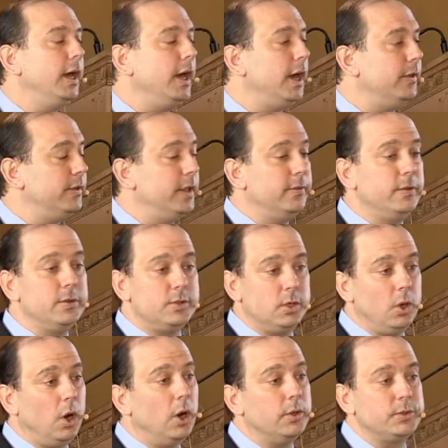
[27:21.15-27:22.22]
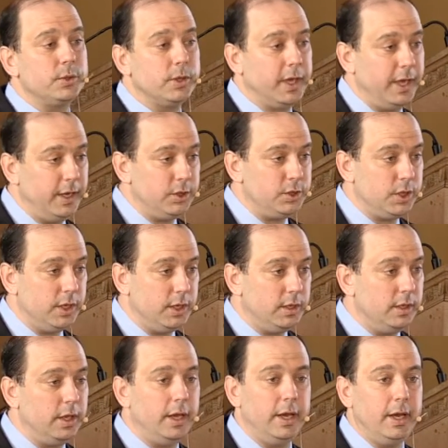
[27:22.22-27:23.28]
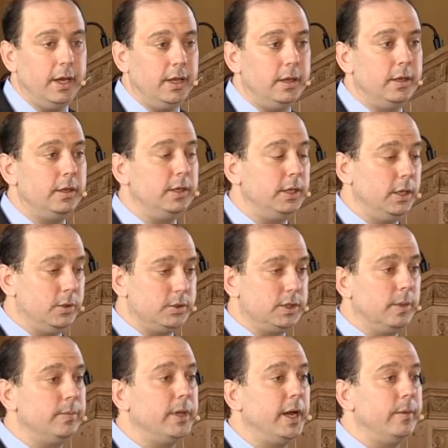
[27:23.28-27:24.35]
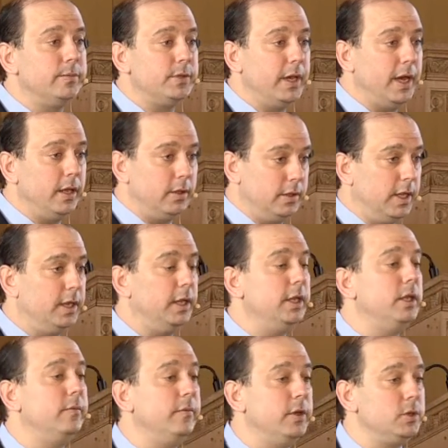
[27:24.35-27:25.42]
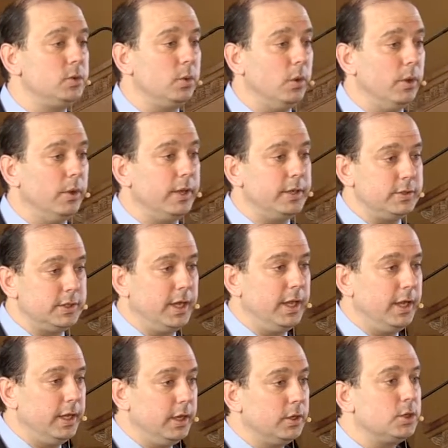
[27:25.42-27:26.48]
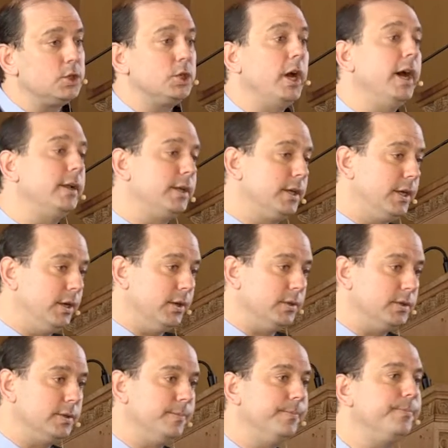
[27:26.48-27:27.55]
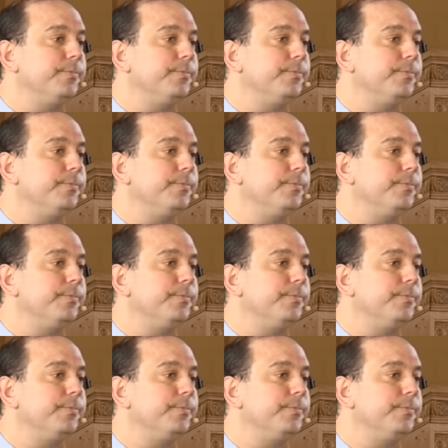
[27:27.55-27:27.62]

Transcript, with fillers: and then there's an altercation, and, you know, sometimes that, that individual is getting shot and killed.